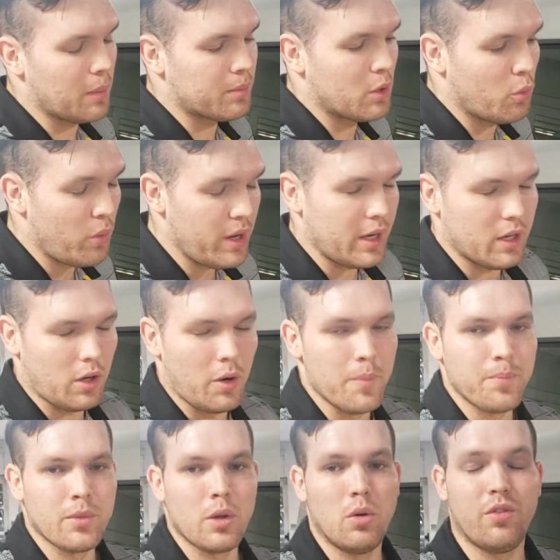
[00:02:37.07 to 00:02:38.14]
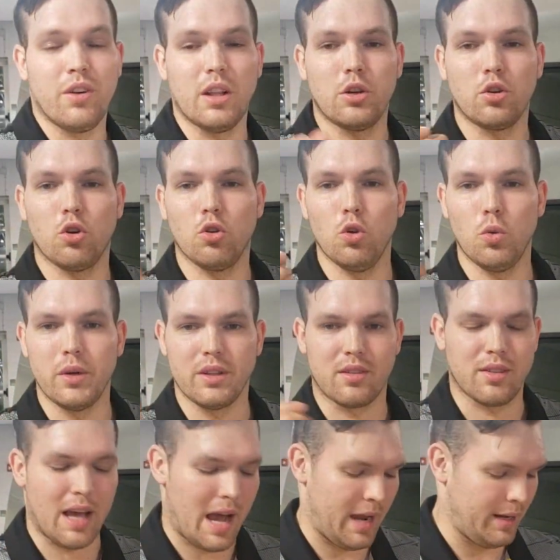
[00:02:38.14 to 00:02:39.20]
up the wheel with a little glue
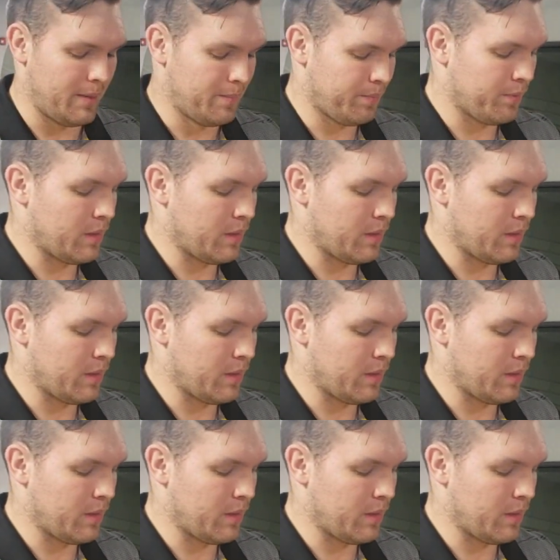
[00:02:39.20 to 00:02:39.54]
inside